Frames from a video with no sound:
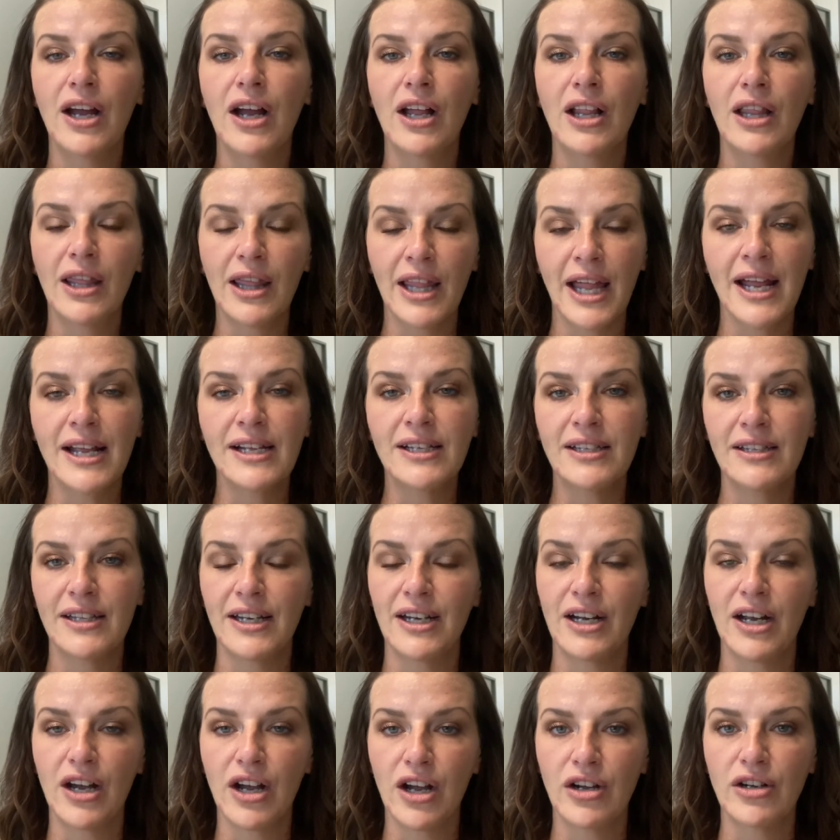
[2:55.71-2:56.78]
less than
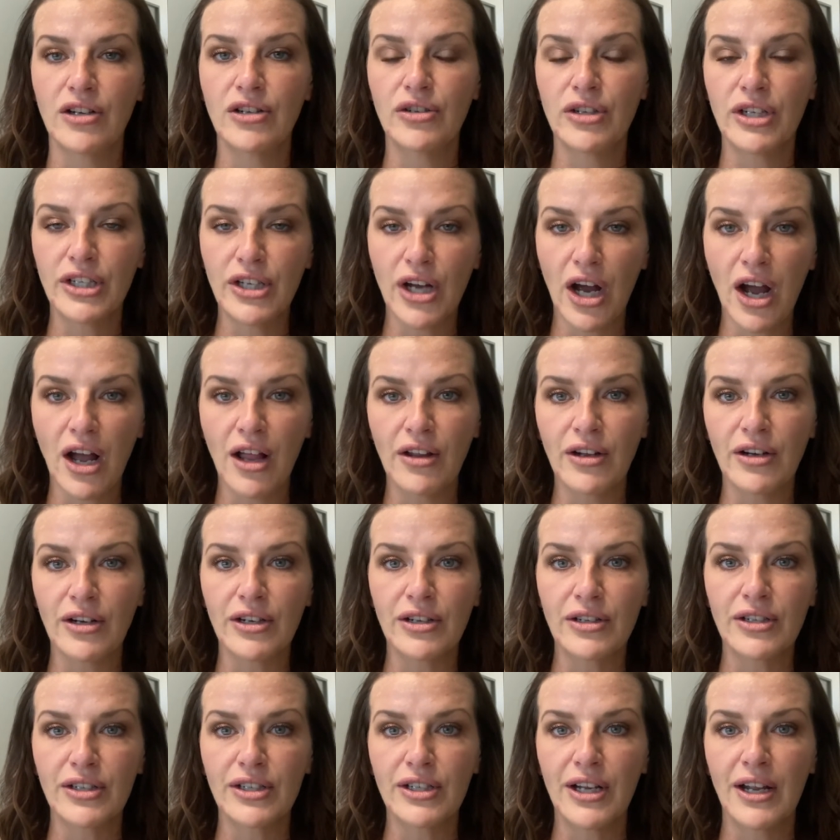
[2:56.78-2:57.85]

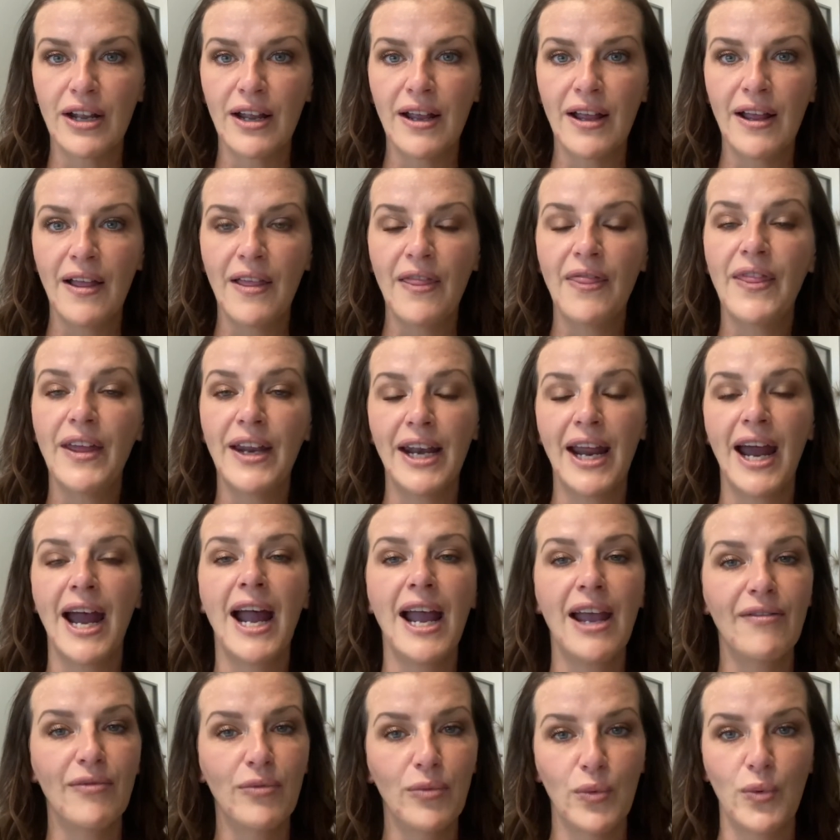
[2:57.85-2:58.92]
$100. Then I
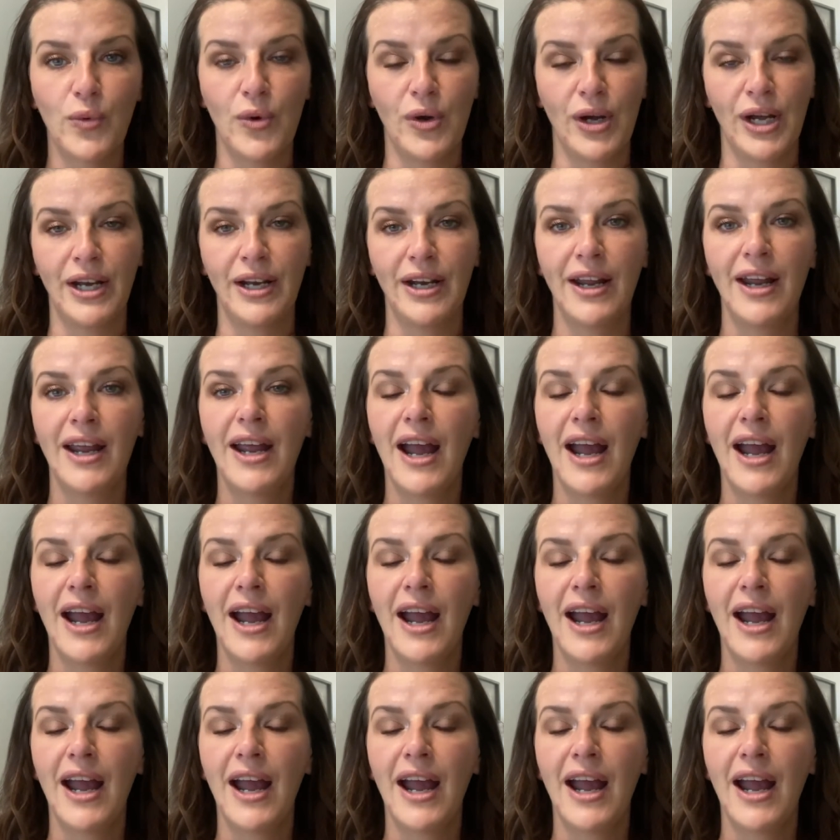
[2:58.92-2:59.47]
have won.